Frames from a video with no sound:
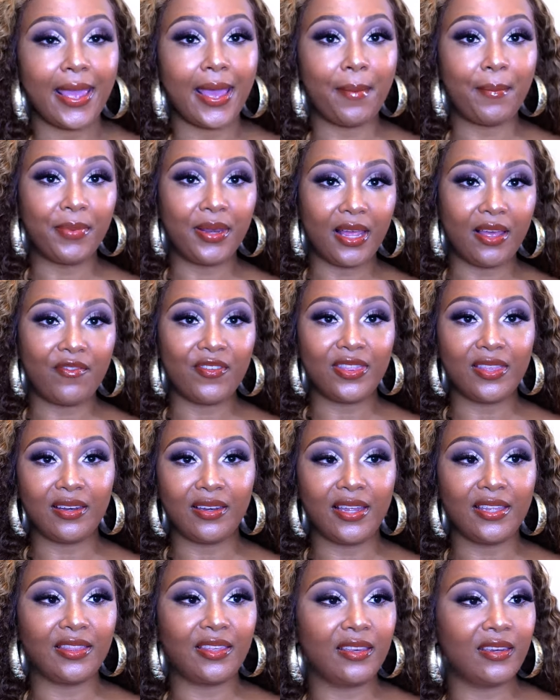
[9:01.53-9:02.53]
am loving the
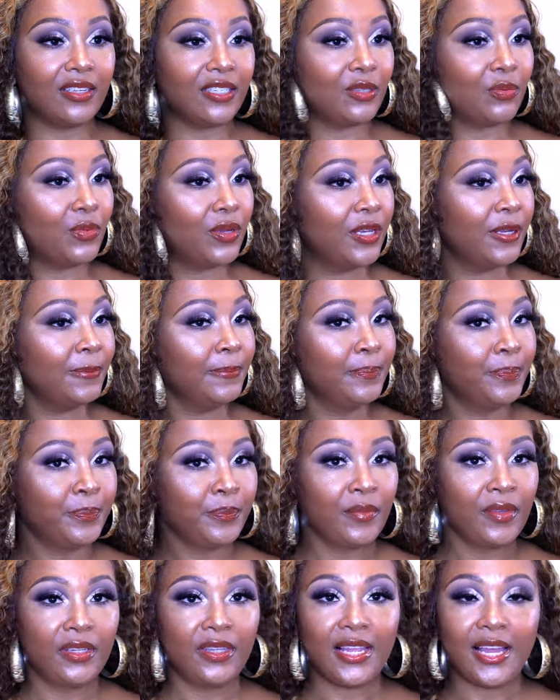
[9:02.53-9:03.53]
length of this one.
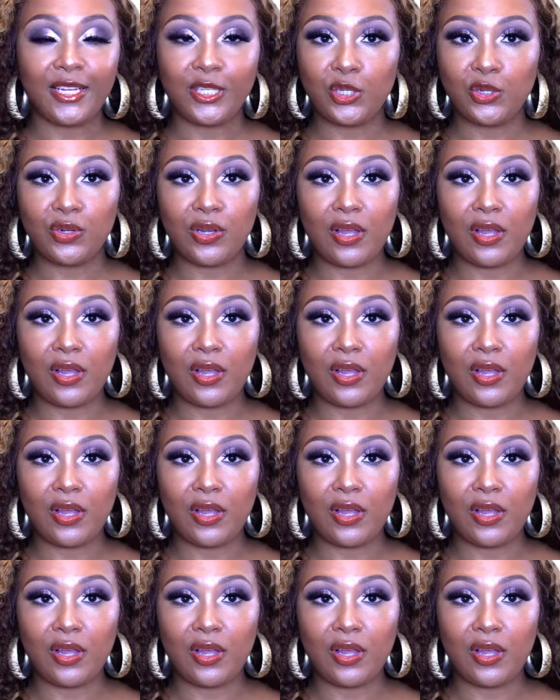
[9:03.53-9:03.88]
Not too